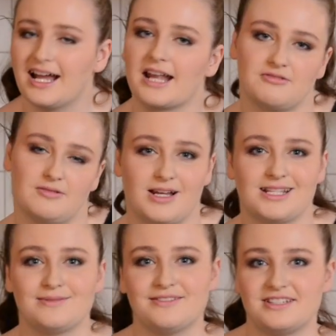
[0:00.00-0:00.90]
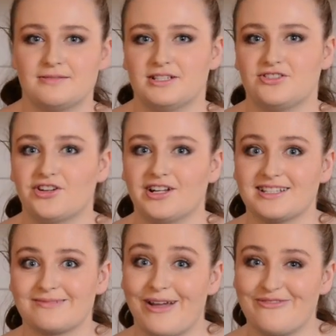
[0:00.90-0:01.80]
And it reminds me of cinnamon
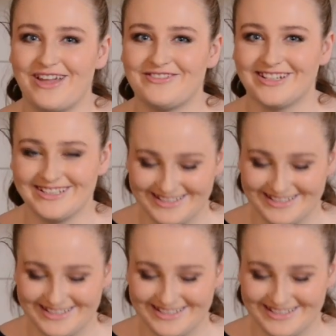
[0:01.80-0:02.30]
donuts, my favorite.